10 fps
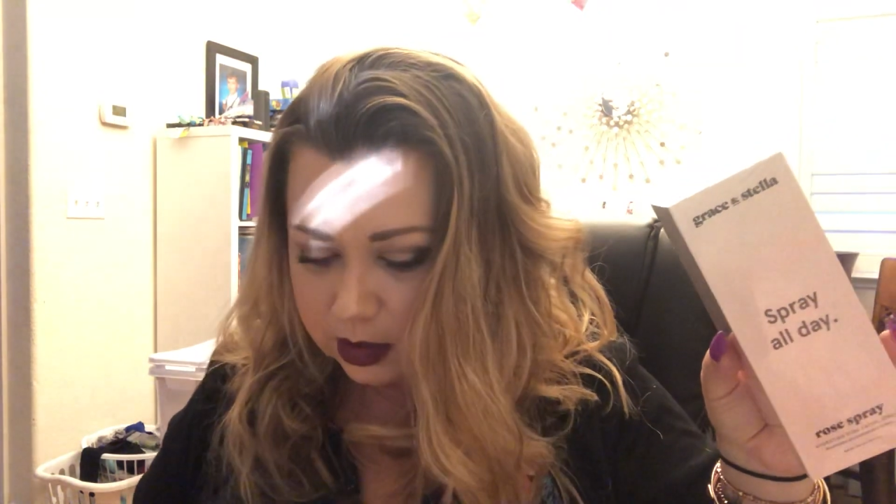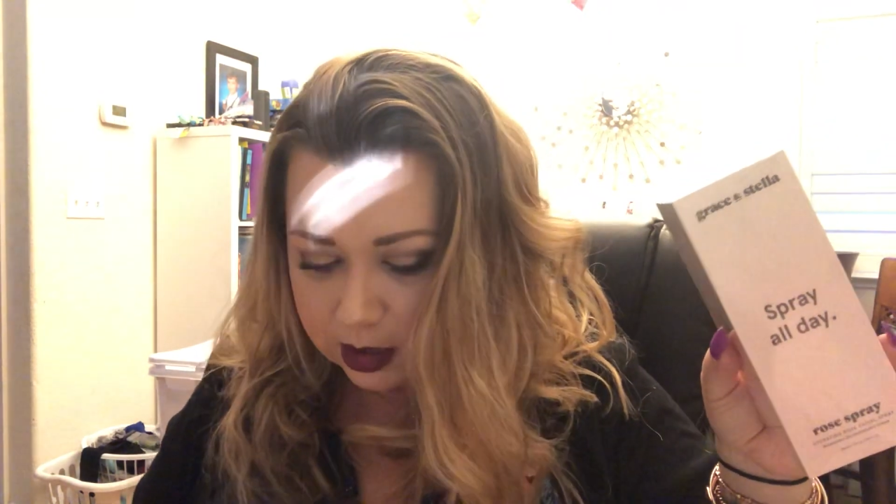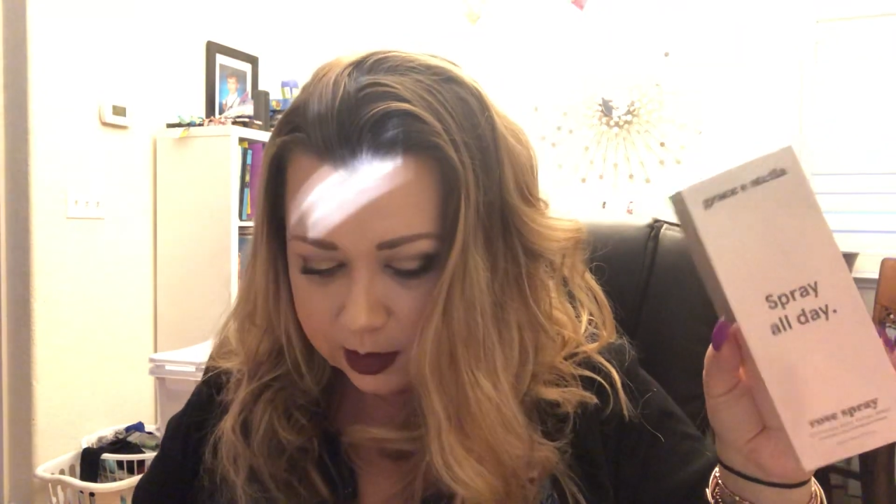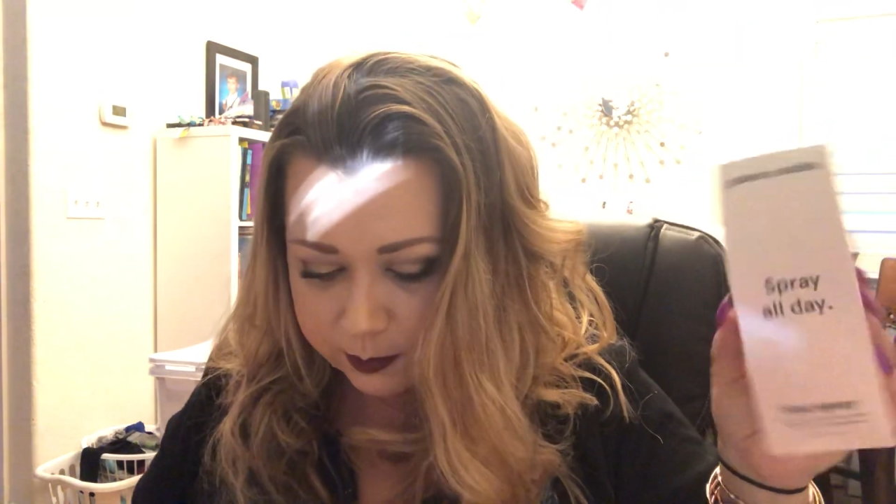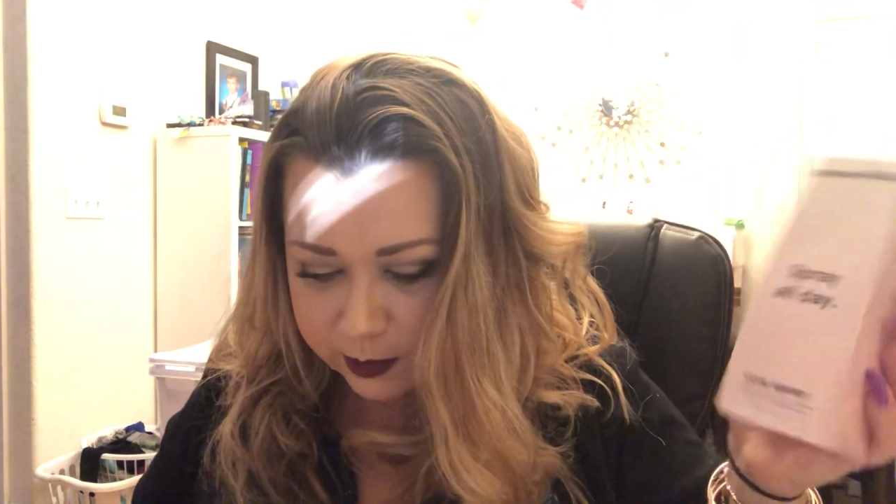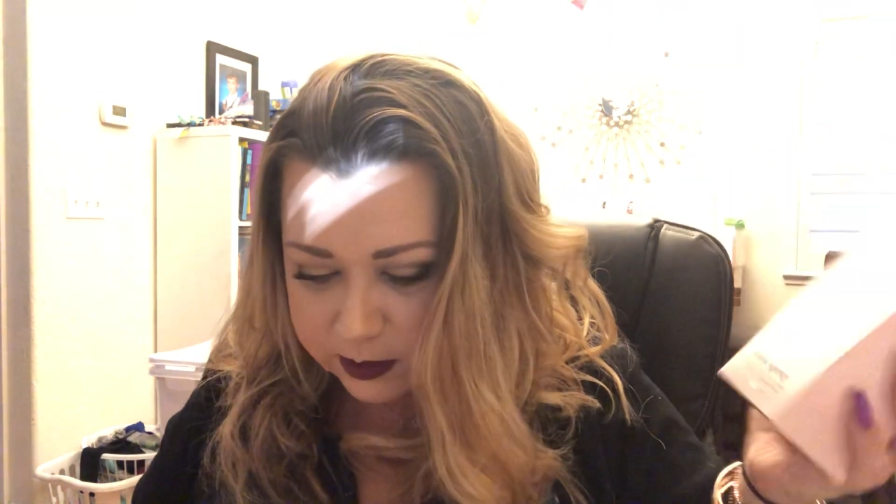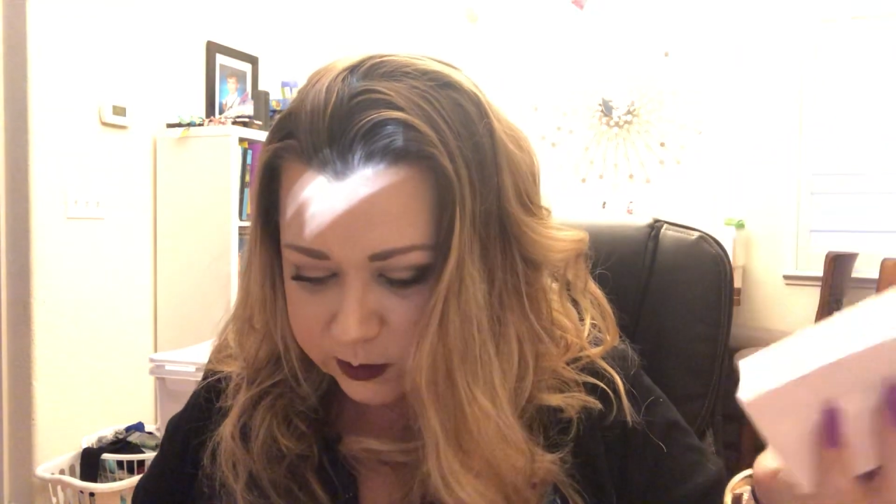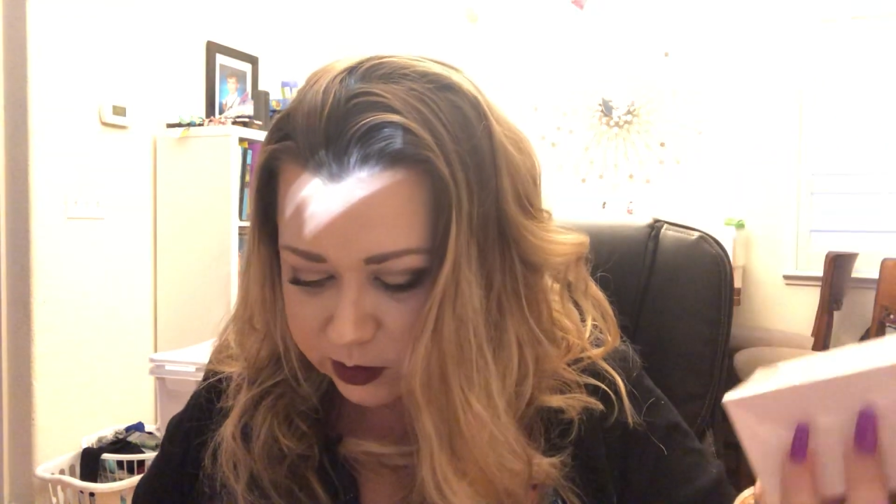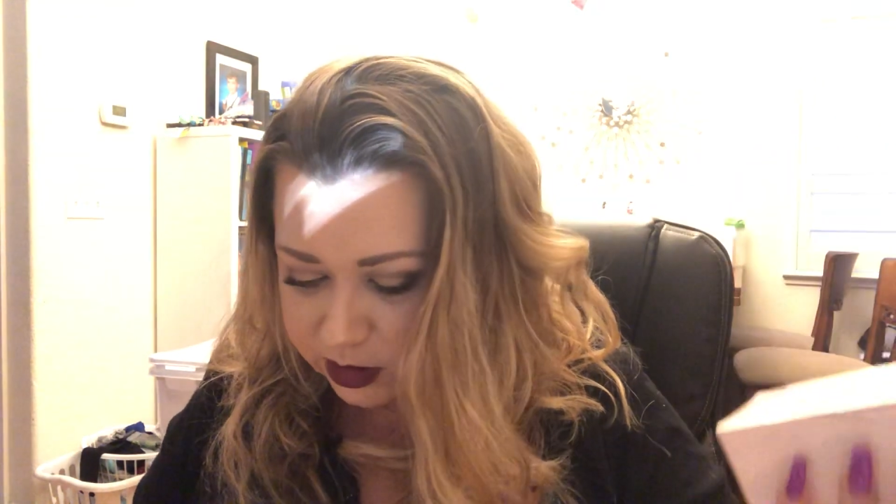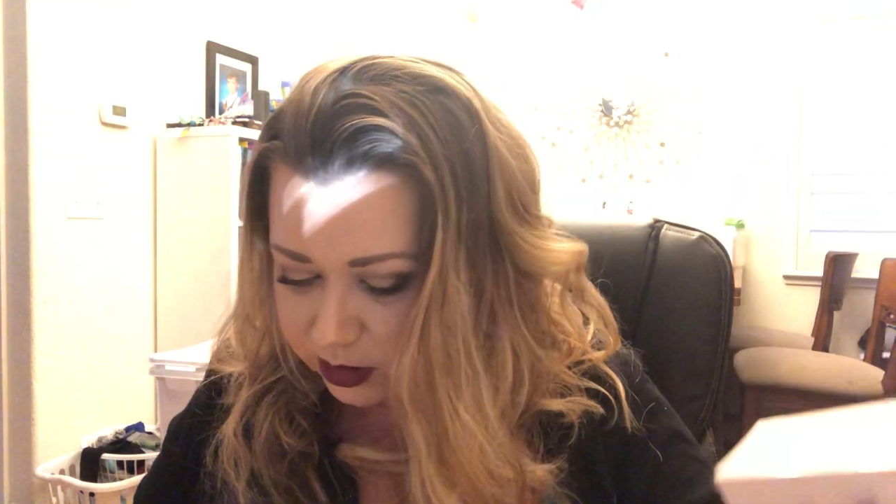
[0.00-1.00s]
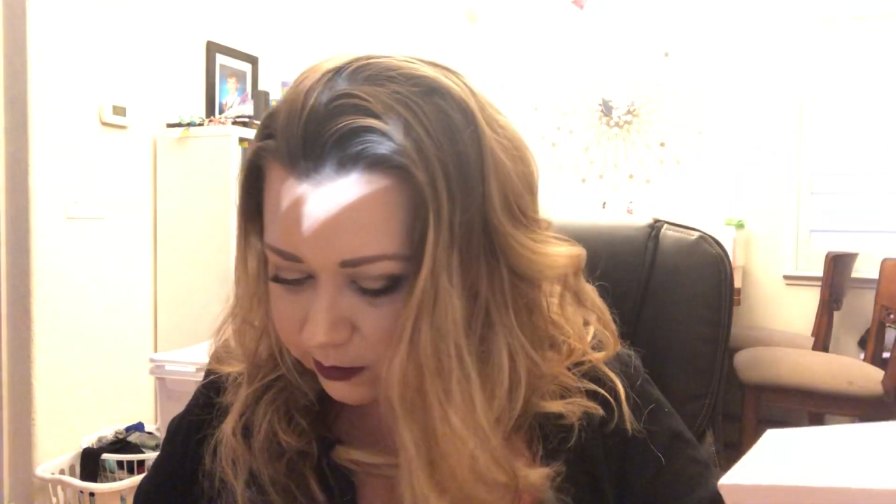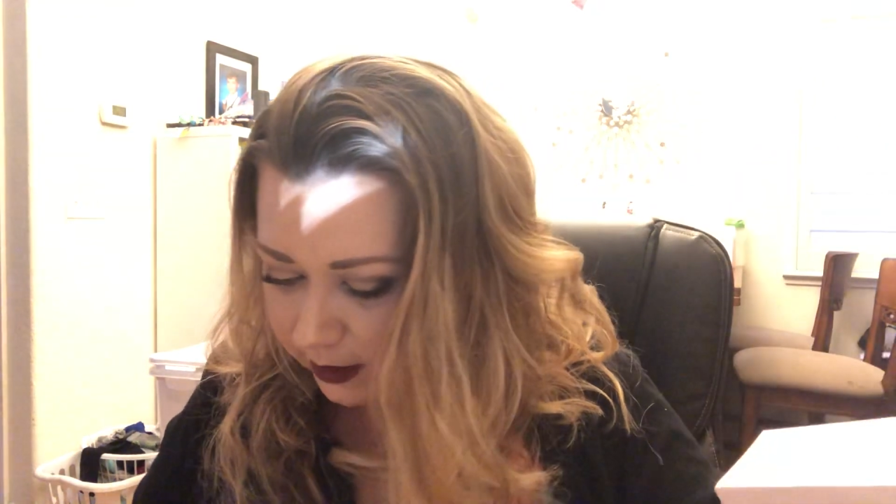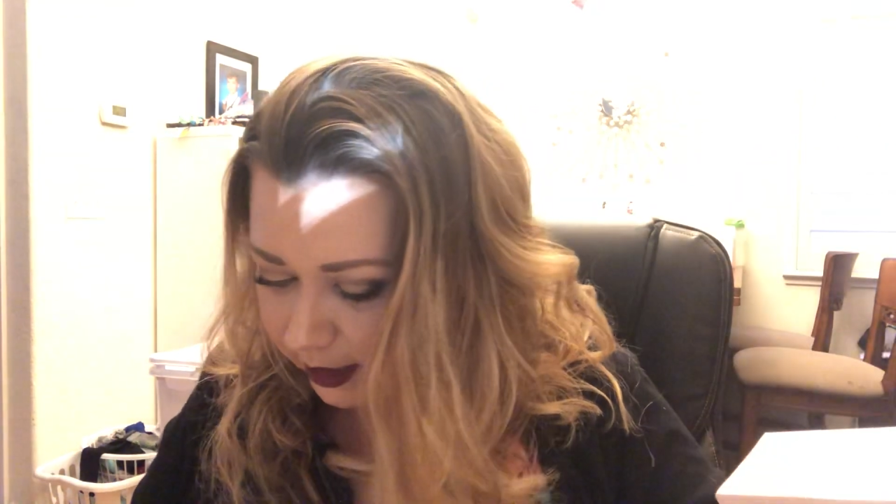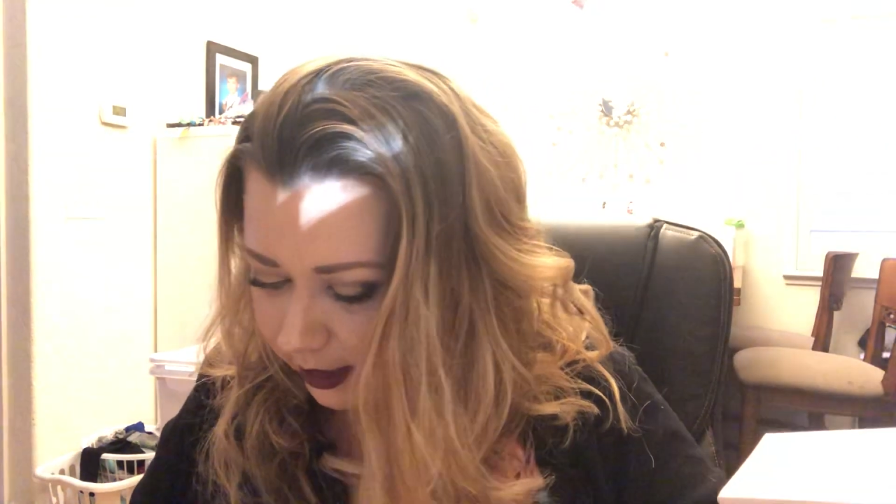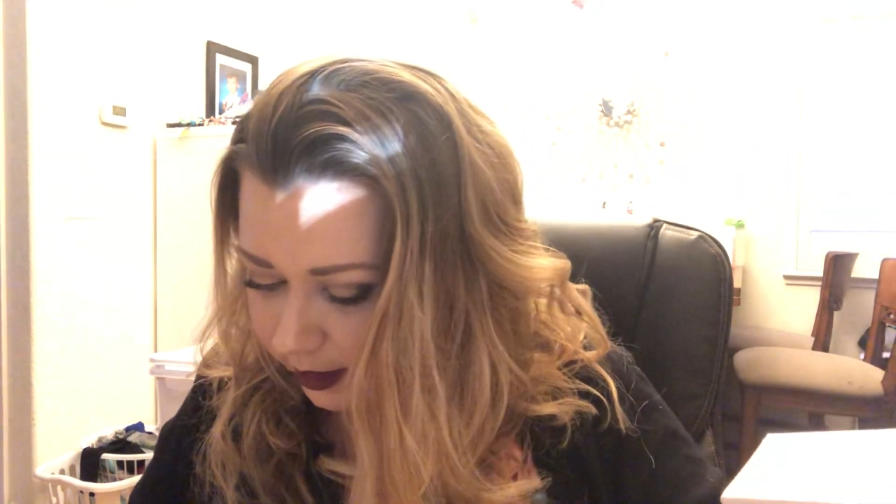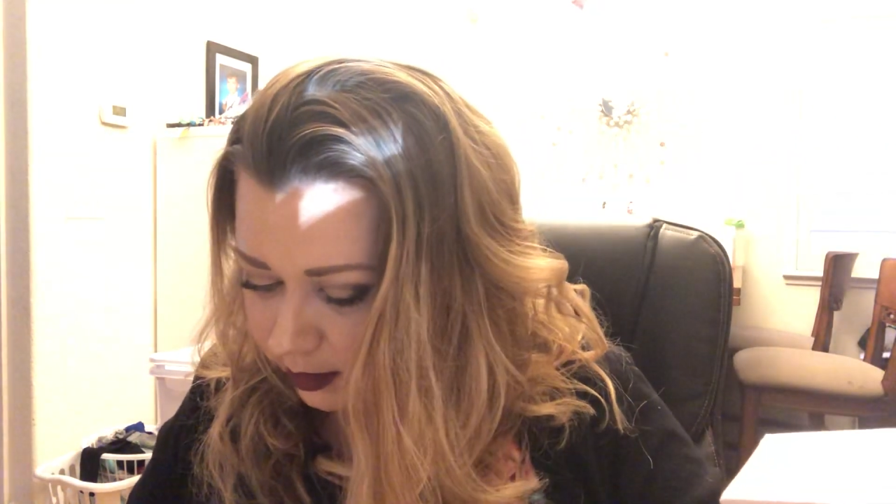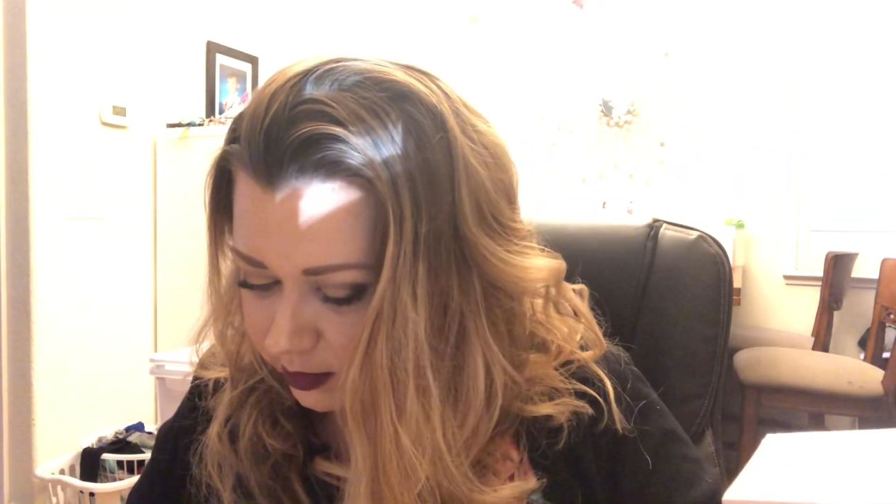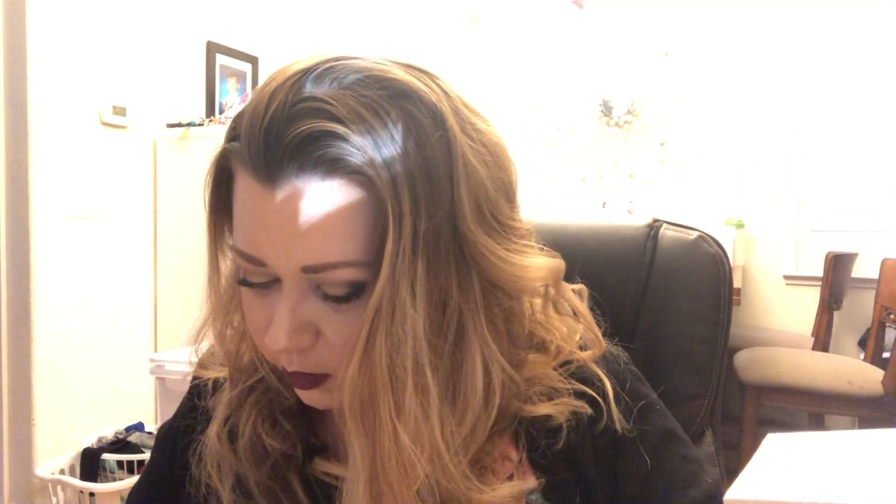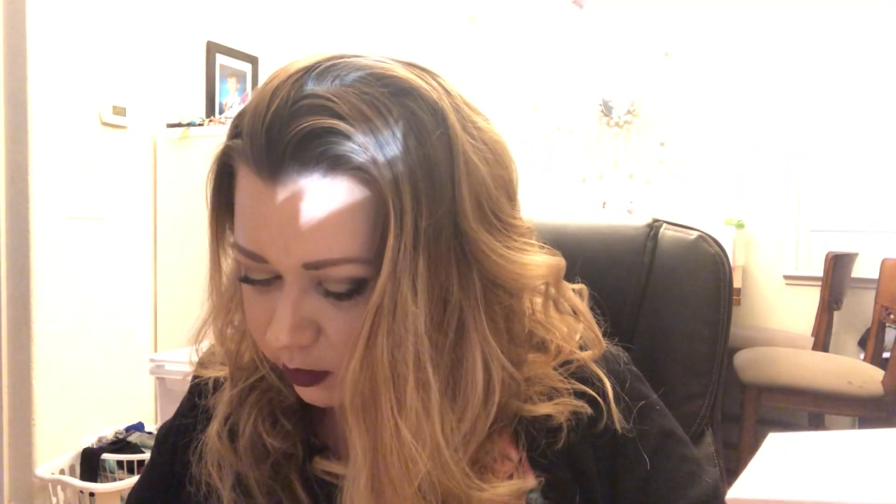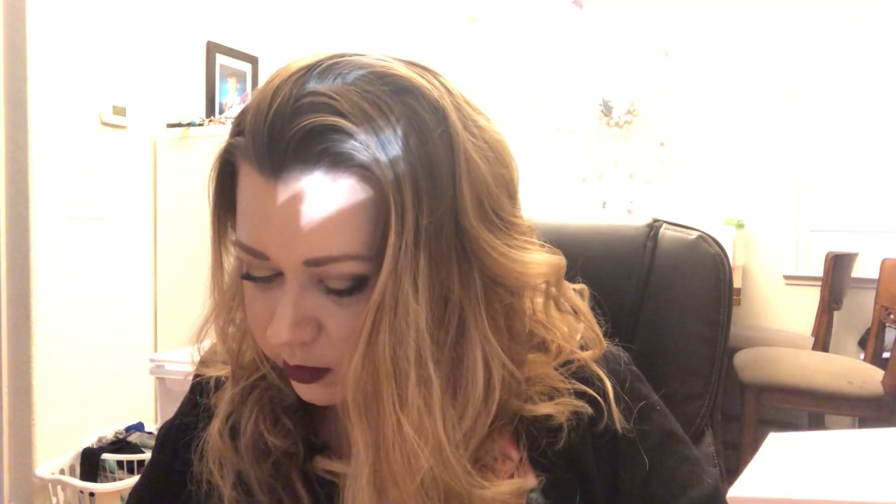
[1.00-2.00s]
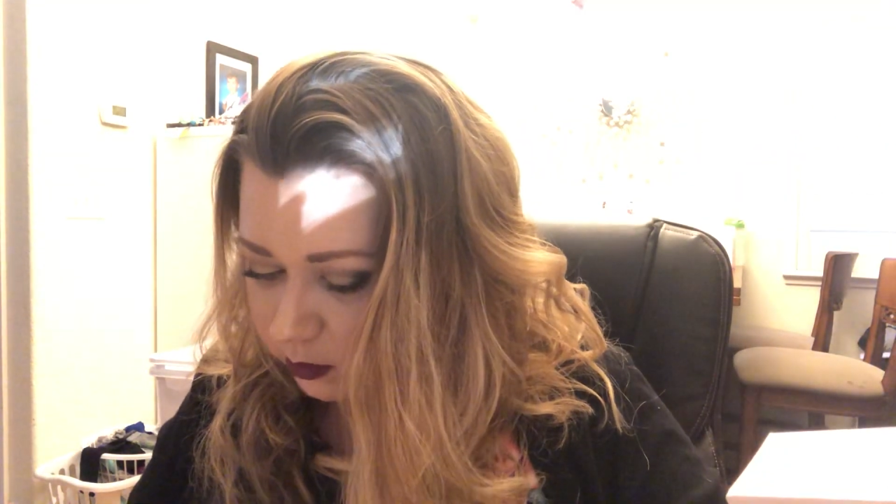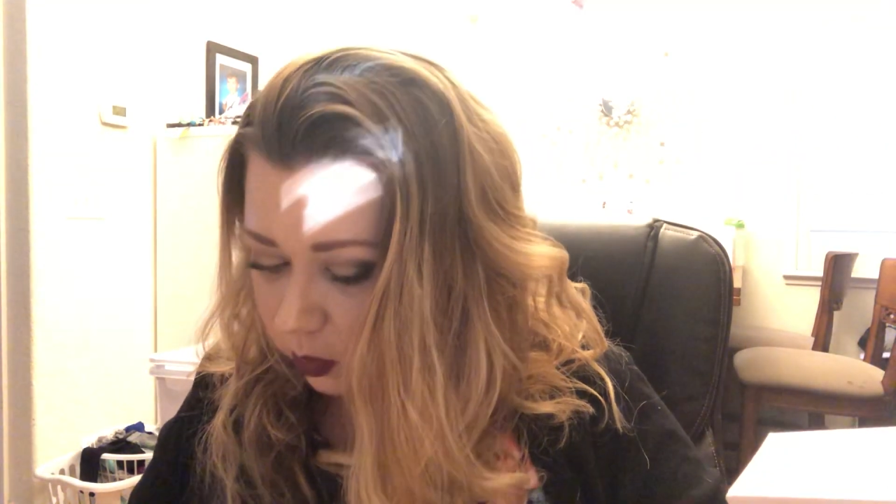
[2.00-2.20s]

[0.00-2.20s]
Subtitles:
Those were 2A. So those,